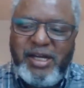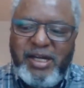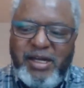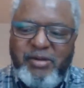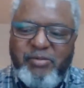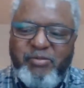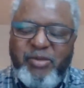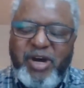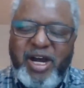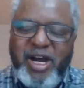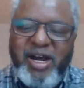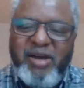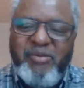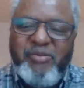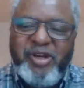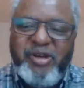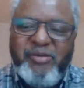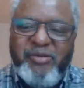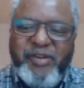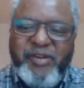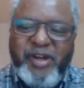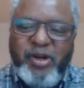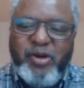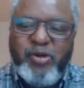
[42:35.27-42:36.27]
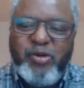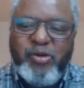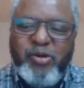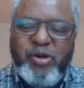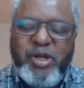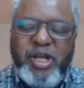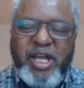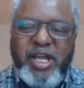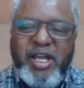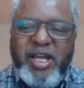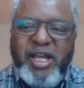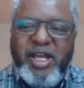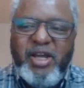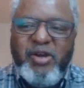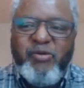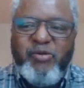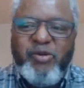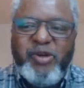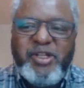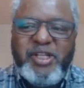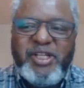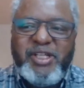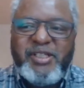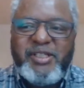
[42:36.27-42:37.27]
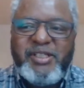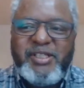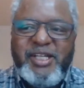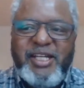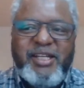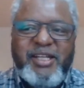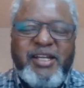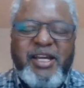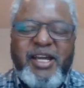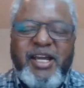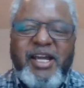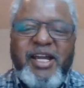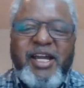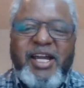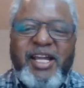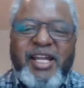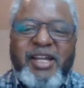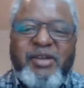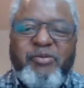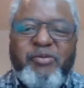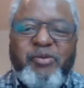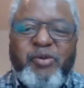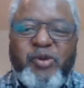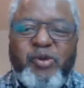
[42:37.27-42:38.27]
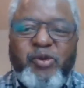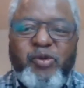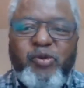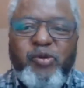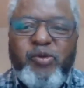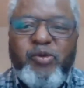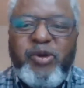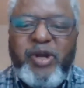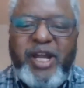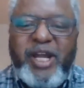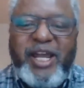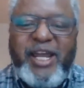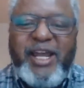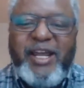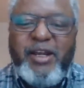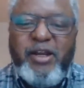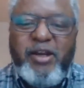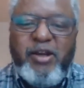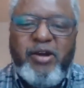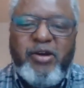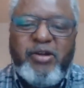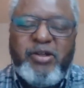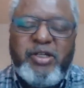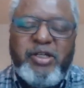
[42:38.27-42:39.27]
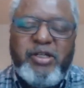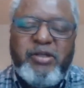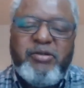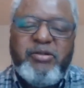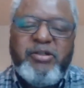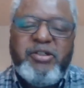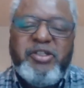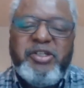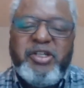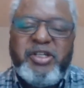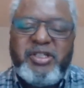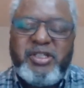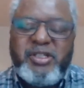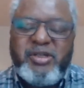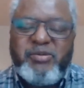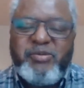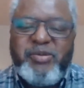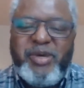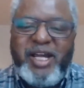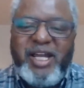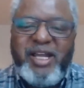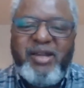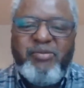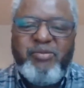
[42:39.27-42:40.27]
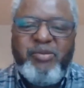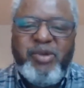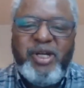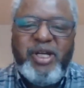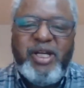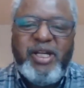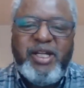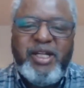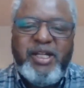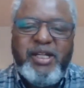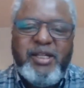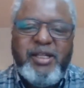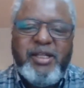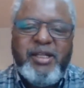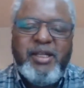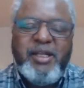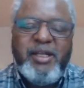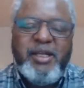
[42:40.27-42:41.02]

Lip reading: Mohammed Bello, in which he said, if you cannot justifiably